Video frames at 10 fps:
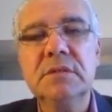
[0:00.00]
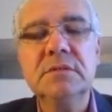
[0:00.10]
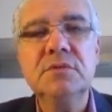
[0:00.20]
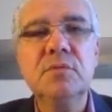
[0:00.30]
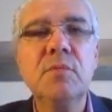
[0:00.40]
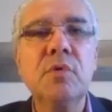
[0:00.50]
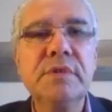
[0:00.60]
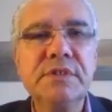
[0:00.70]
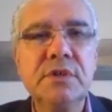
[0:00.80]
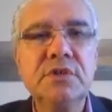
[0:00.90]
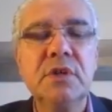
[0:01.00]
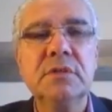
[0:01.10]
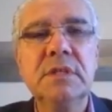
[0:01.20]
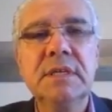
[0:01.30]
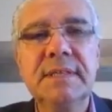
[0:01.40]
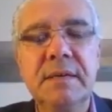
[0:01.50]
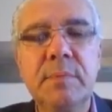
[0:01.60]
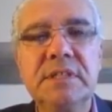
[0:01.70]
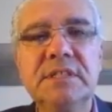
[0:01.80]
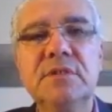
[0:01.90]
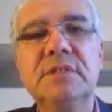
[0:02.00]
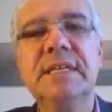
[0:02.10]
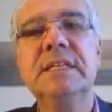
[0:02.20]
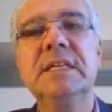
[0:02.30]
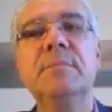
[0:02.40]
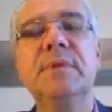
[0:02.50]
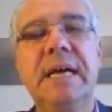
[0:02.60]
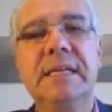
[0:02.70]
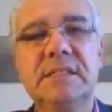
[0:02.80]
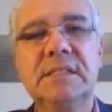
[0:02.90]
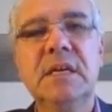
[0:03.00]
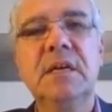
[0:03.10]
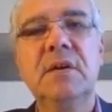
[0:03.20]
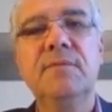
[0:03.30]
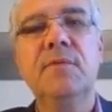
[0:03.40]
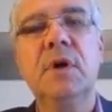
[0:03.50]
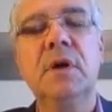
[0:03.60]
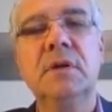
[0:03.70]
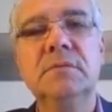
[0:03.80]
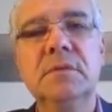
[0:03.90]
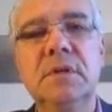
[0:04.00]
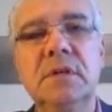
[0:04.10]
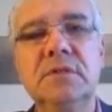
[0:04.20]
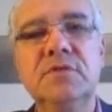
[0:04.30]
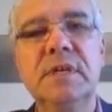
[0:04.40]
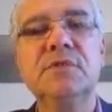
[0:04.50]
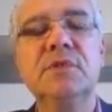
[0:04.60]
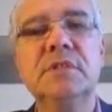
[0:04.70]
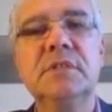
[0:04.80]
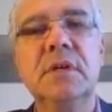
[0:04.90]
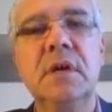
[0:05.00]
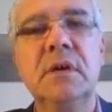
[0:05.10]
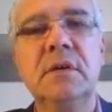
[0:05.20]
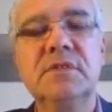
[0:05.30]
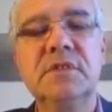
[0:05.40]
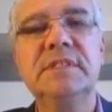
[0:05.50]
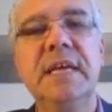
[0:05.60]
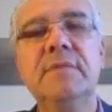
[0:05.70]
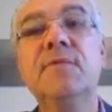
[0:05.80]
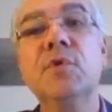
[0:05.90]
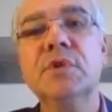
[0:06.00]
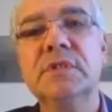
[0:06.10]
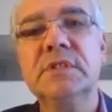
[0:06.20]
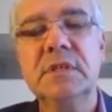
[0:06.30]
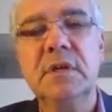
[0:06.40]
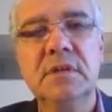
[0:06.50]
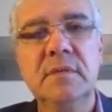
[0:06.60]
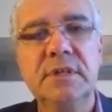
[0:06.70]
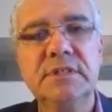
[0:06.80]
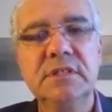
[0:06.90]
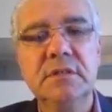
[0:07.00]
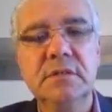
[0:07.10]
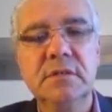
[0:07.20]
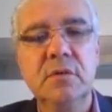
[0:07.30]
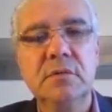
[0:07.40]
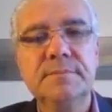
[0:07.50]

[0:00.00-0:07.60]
do more research on that particular technique, but that's to exert sustained focus on a particular goal.